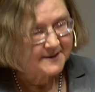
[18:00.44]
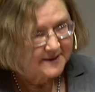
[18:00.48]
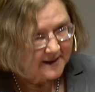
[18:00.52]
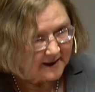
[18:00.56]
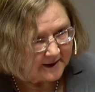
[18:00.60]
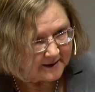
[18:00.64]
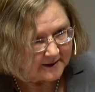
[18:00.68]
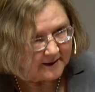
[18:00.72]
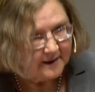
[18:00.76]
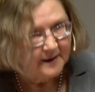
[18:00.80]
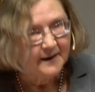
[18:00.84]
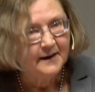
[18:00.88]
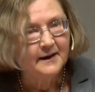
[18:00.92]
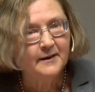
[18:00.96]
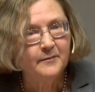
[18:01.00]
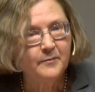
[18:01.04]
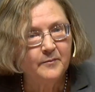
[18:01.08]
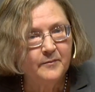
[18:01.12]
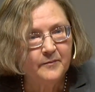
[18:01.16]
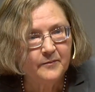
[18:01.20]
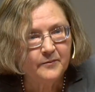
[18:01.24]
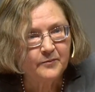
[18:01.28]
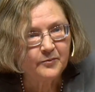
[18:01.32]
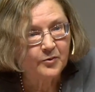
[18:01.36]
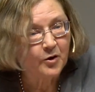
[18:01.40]
I said,
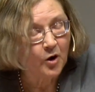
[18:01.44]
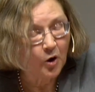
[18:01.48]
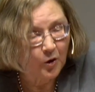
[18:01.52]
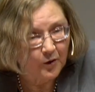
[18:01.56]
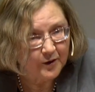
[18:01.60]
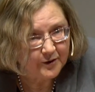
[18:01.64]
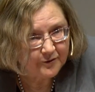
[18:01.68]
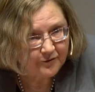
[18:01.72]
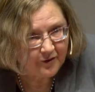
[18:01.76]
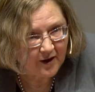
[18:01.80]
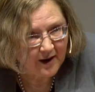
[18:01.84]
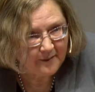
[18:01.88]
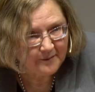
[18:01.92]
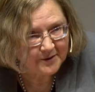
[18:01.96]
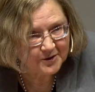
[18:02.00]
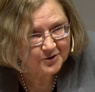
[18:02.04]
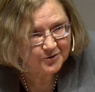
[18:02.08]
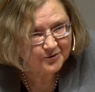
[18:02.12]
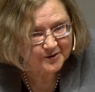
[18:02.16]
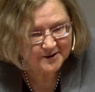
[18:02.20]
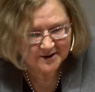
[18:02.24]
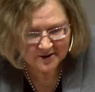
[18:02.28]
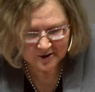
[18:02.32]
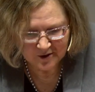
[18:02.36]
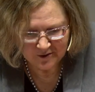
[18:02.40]

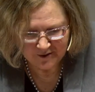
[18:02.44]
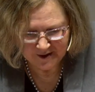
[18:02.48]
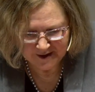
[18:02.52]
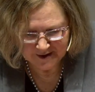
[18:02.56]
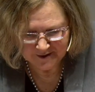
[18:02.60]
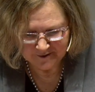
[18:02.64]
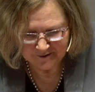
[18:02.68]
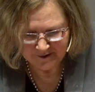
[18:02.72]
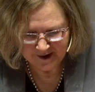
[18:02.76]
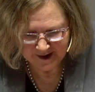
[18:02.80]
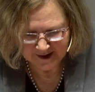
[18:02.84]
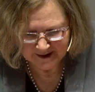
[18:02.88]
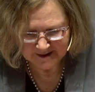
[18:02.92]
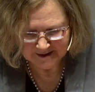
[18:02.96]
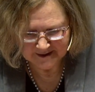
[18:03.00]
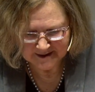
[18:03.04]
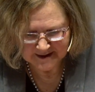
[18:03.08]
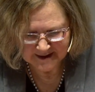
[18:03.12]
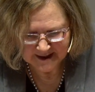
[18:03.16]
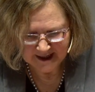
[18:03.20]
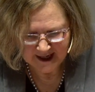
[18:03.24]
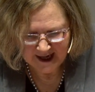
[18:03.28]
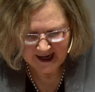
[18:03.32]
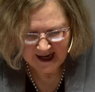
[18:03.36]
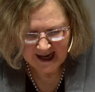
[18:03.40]
pro-inflammatory secreted
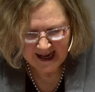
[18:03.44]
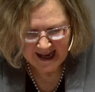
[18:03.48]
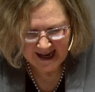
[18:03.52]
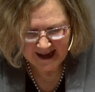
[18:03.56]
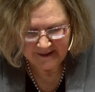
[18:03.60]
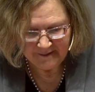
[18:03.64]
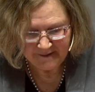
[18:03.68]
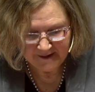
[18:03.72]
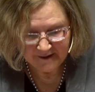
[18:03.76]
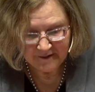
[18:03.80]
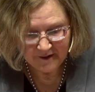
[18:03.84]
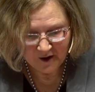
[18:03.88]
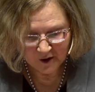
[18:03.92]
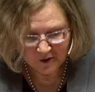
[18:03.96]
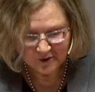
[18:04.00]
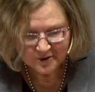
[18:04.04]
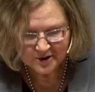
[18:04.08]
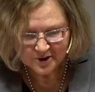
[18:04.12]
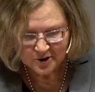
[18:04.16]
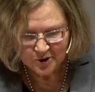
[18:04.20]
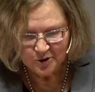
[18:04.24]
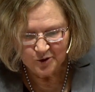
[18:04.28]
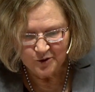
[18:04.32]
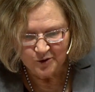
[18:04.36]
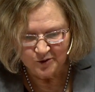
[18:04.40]
factors. And then
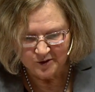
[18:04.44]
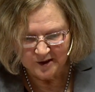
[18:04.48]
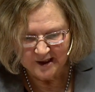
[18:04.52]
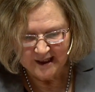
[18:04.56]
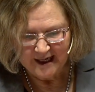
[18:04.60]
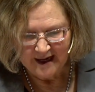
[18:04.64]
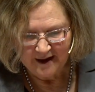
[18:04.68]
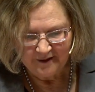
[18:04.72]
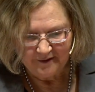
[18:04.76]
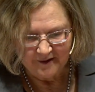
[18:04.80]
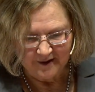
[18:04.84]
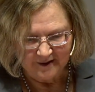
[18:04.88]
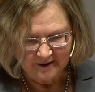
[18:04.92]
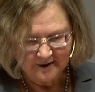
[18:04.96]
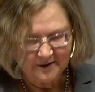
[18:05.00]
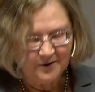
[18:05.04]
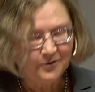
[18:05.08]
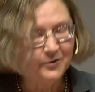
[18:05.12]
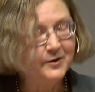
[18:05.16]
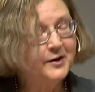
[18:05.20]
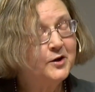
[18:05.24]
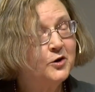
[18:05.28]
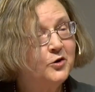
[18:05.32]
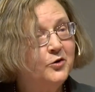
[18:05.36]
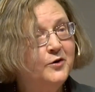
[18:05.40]
those two together,
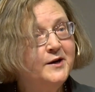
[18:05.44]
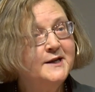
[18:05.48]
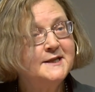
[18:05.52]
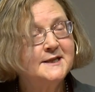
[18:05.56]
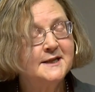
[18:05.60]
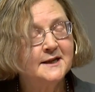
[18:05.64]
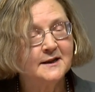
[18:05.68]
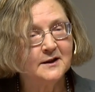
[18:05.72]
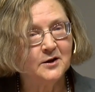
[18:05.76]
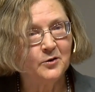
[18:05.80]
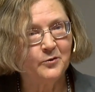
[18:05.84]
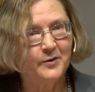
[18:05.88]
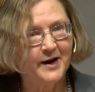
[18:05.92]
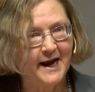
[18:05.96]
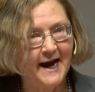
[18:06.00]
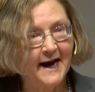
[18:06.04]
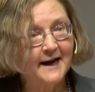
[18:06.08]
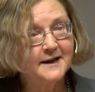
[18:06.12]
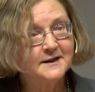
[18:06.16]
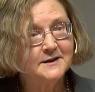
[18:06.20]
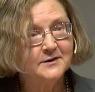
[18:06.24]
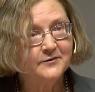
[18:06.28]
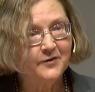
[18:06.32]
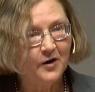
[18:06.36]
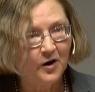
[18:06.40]
you're increasing the
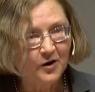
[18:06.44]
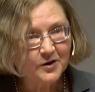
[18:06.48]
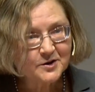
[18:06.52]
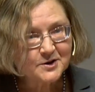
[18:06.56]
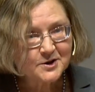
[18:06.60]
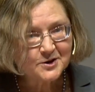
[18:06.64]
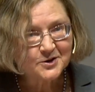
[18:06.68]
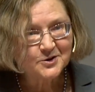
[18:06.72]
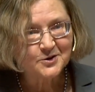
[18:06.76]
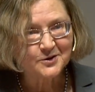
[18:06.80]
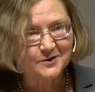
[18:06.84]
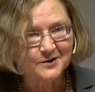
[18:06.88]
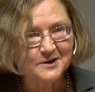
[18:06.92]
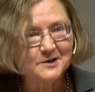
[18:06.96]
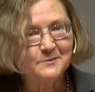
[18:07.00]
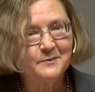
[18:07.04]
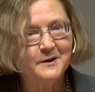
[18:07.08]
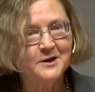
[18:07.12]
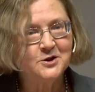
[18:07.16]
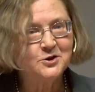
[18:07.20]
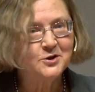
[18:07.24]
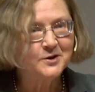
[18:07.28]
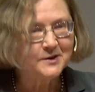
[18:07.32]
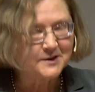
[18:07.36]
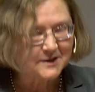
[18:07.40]
reactive oxygen
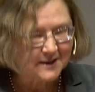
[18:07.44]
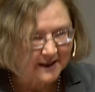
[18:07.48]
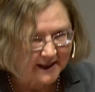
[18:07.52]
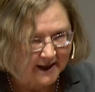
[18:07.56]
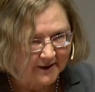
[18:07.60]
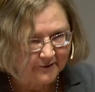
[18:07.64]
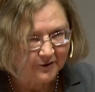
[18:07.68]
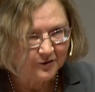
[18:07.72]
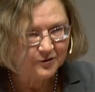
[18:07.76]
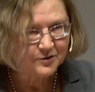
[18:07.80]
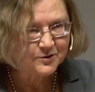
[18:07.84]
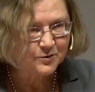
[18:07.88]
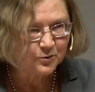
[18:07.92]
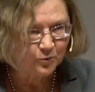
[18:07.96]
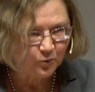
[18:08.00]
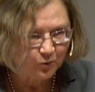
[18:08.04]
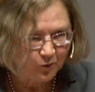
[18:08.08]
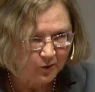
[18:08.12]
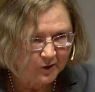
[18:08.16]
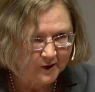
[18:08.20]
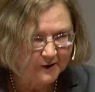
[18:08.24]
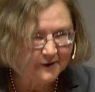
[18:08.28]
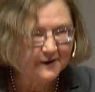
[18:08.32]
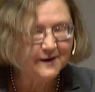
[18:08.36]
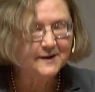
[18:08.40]
species levels
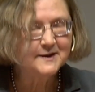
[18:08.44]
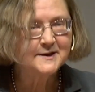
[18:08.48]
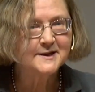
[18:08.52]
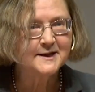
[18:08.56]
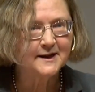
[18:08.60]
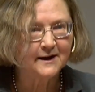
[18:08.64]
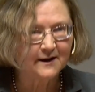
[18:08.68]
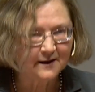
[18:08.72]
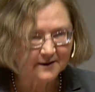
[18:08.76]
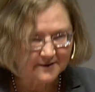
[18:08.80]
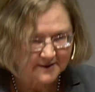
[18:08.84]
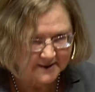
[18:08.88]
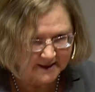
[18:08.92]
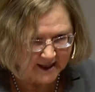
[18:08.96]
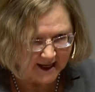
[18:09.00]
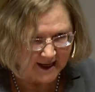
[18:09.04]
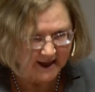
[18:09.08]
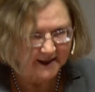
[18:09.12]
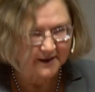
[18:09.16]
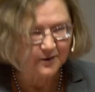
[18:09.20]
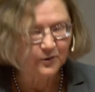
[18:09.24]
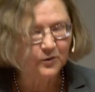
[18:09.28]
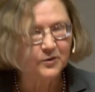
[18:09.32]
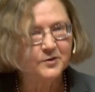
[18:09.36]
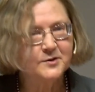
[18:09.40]
within cells
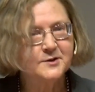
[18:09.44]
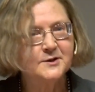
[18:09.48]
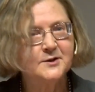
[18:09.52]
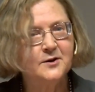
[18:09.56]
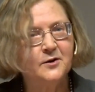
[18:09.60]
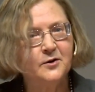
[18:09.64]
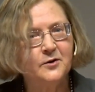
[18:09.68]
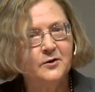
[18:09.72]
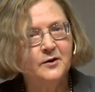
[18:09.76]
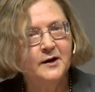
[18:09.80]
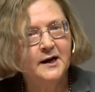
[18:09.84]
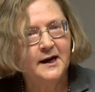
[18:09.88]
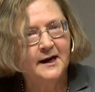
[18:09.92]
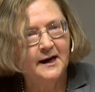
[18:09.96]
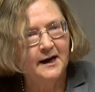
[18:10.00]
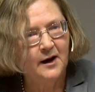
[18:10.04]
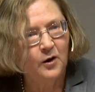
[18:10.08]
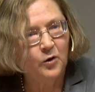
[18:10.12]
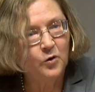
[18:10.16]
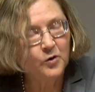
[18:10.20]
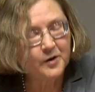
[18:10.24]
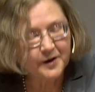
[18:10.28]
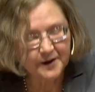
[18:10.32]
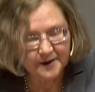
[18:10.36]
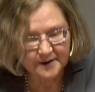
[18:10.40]
and also
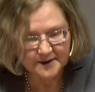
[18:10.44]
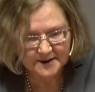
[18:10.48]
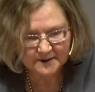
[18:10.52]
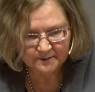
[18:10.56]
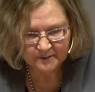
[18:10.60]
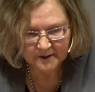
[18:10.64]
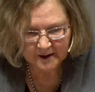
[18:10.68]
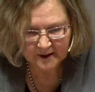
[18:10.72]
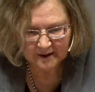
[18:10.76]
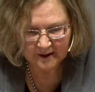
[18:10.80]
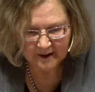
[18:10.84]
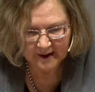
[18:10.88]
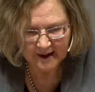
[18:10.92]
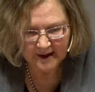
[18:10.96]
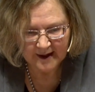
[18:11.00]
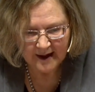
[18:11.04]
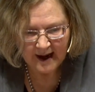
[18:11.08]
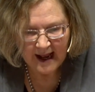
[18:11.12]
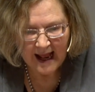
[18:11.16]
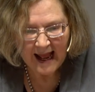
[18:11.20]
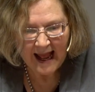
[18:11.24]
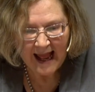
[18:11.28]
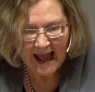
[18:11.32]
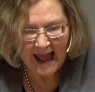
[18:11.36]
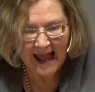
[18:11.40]
organismically,
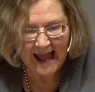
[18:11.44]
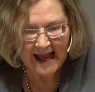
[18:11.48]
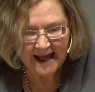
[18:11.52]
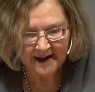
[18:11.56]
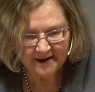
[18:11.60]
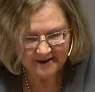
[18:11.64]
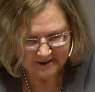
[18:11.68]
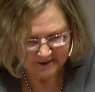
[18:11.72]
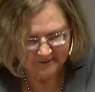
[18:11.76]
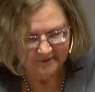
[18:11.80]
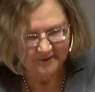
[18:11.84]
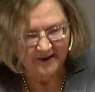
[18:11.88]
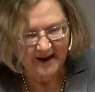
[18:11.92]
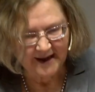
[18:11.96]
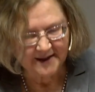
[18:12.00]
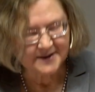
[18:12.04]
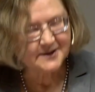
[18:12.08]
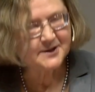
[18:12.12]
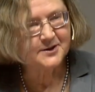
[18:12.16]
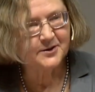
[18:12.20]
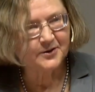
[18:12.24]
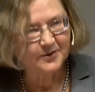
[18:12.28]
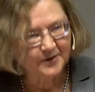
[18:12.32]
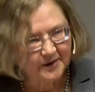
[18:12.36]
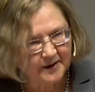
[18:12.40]
and that
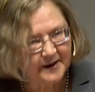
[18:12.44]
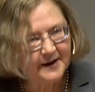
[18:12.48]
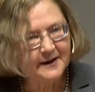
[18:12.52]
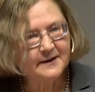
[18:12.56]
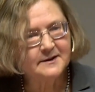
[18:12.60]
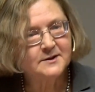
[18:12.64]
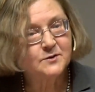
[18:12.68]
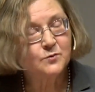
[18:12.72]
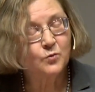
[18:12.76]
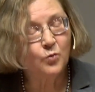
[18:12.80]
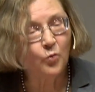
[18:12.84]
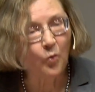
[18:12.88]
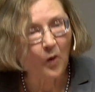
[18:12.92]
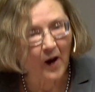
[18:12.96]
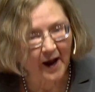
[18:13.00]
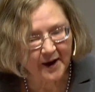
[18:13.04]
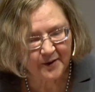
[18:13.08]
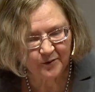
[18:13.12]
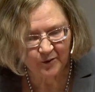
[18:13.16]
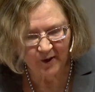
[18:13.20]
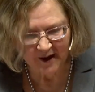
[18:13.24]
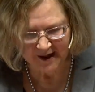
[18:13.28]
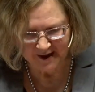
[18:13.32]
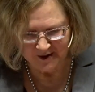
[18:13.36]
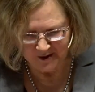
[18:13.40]
certainly is
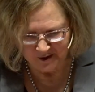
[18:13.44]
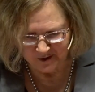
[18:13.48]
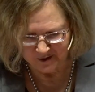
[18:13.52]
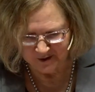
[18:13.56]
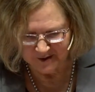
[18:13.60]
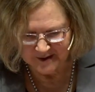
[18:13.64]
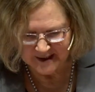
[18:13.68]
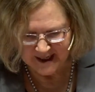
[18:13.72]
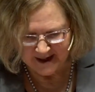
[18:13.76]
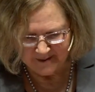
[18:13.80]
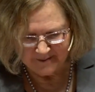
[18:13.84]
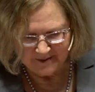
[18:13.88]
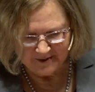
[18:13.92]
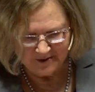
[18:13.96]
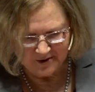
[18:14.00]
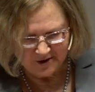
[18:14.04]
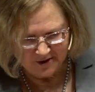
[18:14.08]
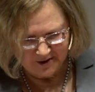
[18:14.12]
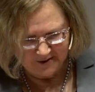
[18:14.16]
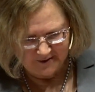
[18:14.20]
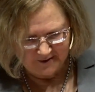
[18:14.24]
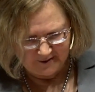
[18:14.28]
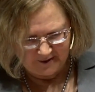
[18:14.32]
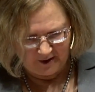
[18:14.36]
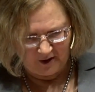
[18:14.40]
one way you can
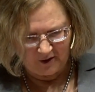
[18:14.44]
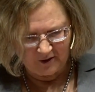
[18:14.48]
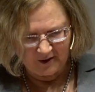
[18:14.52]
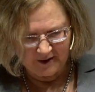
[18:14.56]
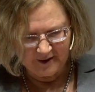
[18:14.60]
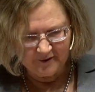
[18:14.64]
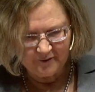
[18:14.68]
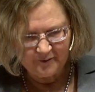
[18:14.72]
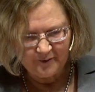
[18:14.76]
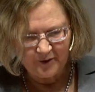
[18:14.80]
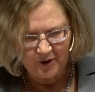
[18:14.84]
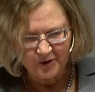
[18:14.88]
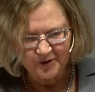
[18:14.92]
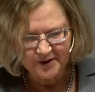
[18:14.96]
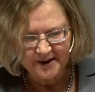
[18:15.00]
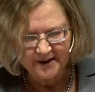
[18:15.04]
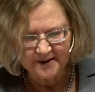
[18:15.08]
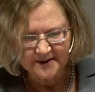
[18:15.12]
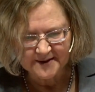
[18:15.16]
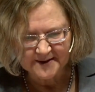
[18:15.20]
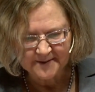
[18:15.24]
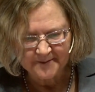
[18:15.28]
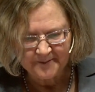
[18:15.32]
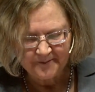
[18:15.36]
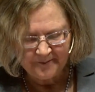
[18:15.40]
damage long-lived
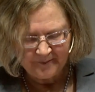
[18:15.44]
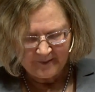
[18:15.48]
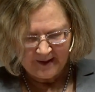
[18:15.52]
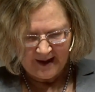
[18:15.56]
proteins.